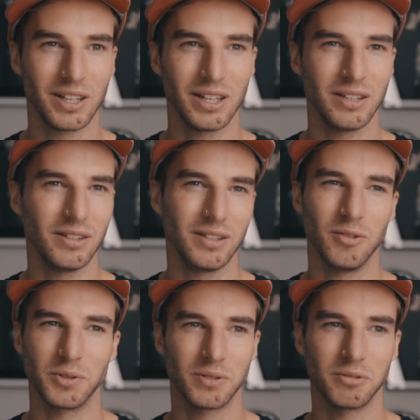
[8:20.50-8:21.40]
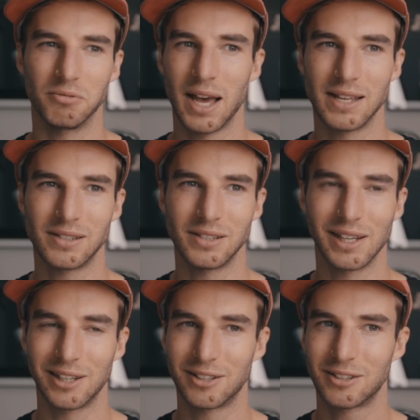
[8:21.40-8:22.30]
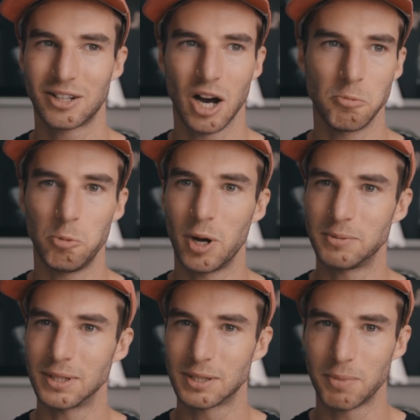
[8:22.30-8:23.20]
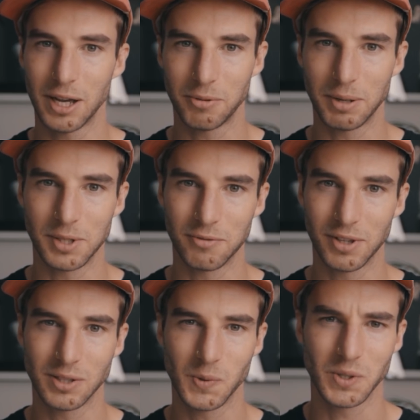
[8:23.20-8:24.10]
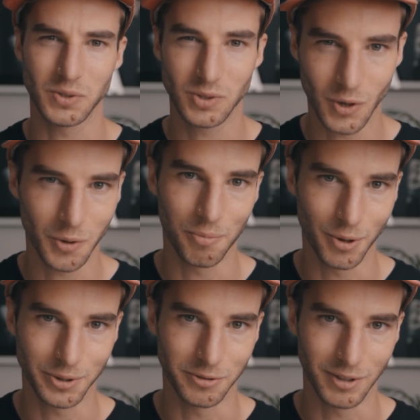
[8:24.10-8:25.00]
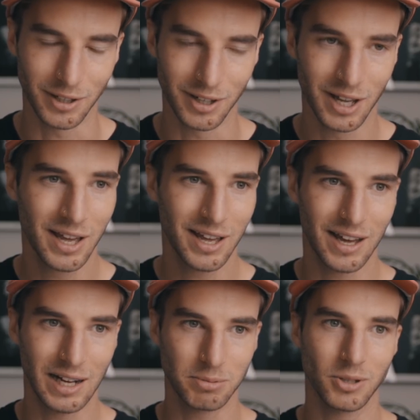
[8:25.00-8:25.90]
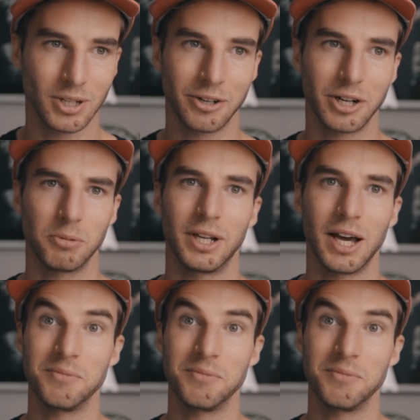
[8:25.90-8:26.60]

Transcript: he also has these cobwebs and spiderwebs over things, which are so emotive and absolutely incredible. And